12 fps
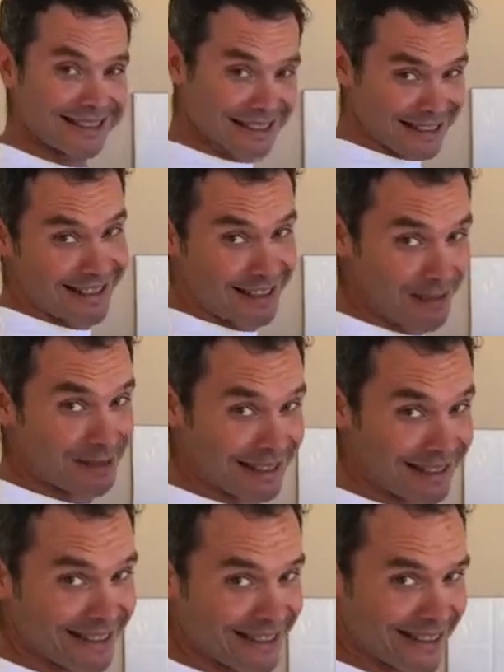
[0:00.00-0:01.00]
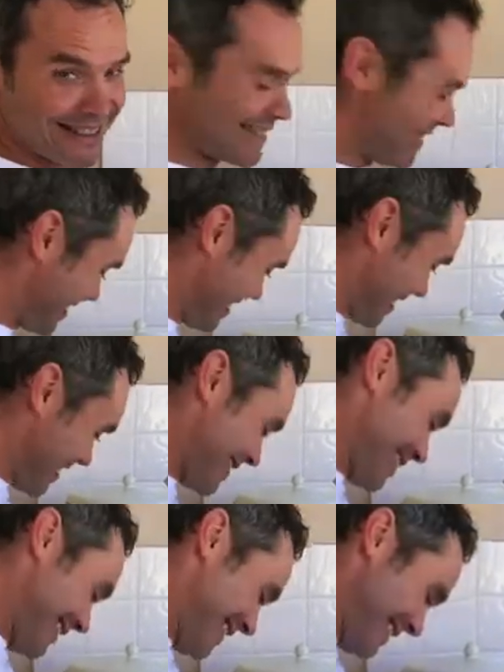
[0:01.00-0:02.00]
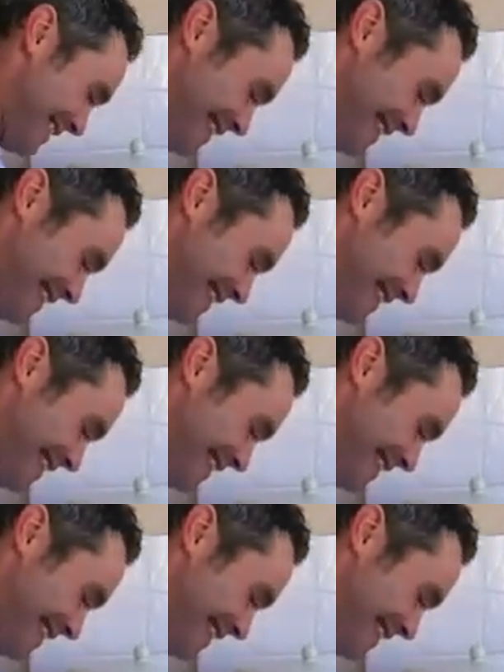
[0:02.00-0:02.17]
it is a big deal, isn't it?